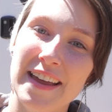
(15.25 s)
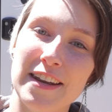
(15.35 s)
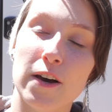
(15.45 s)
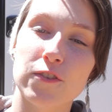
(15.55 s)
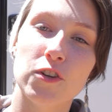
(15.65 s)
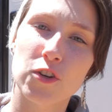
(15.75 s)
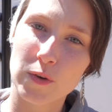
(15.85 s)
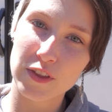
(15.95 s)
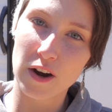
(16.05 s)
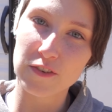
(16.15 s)
Now if you don't know
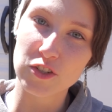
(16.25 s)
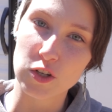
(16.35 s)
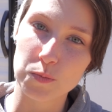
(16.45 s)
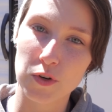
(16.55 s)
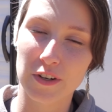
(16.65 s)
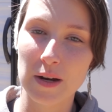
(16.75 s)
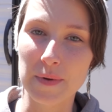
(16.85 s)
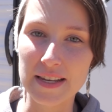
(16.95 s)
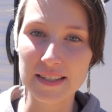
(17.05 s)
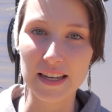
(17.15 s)
what the Harvest Host program
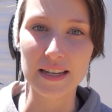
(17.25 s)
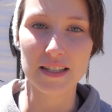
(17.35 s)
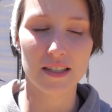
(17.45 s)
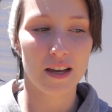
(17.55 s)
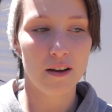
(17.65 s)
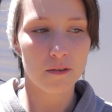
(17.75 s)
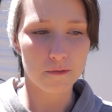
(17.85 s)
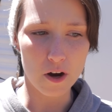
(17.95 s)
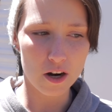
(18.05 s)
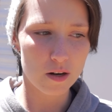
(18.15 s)
is, it's
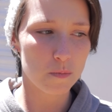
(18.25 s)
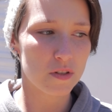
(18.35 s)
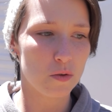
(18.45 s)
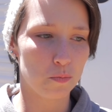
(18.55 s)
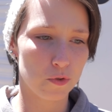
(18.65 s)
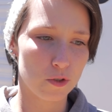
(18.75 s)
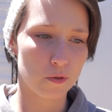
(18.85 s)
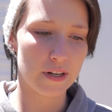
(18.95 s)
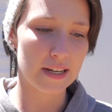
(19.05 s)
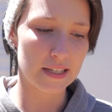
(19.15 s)
farms,
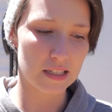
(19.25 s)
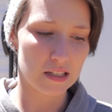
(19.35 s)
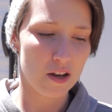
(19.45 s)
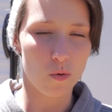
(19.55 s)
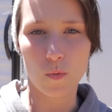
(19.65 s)
breweries,